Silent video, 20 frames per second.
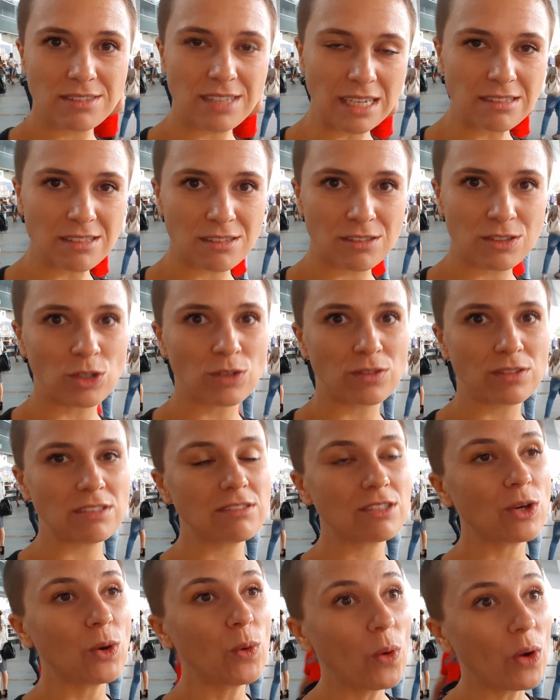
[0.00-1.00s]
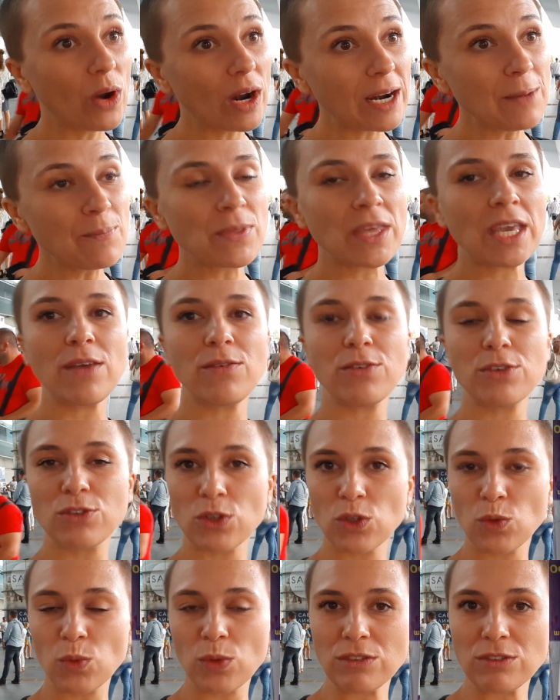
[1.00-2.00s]
taxi service, or if you
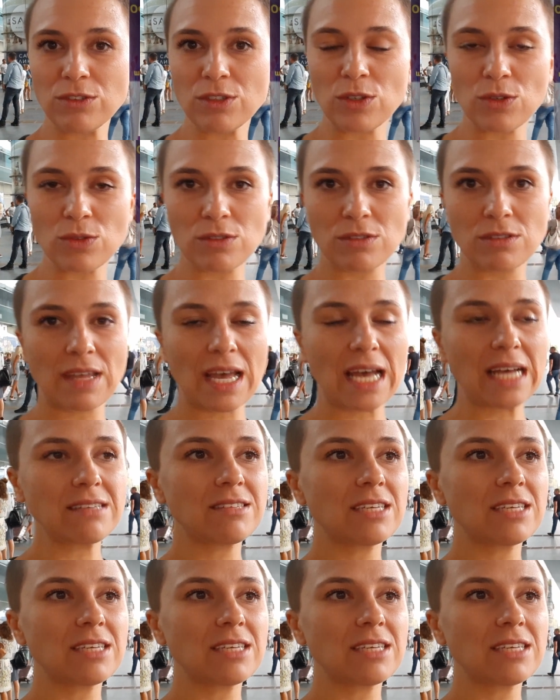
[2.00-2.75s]
don't want to use that,